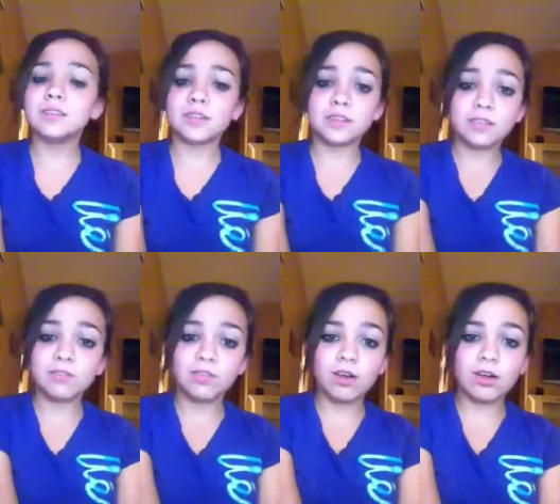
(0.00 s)
Does
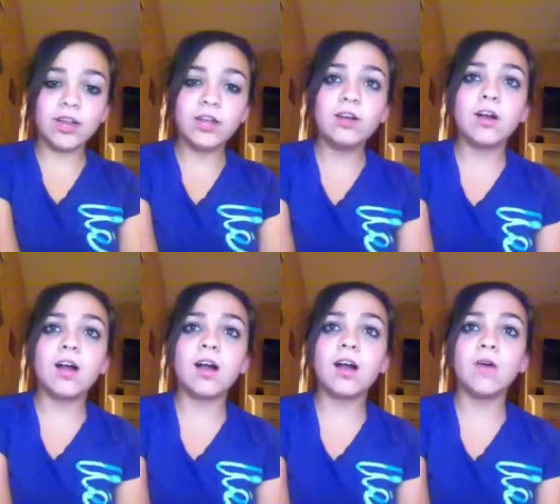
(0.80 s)
it flutter your
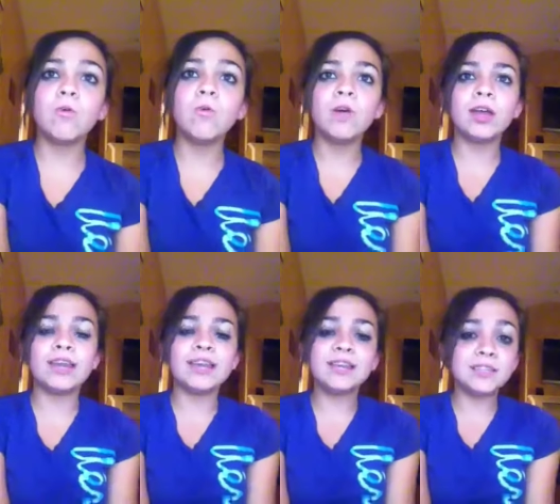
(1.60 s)
heart when
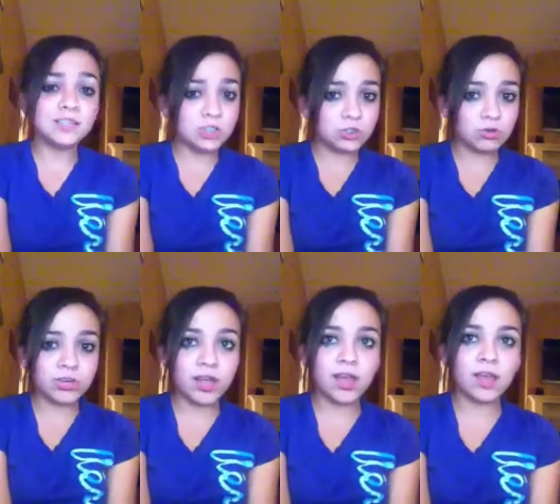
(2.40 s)
he kisses your
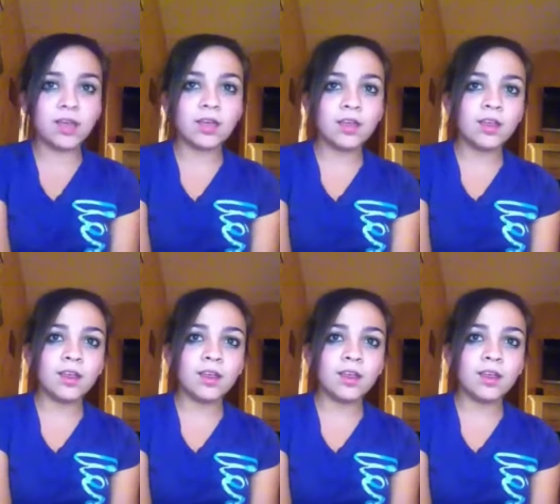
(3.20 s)
neck?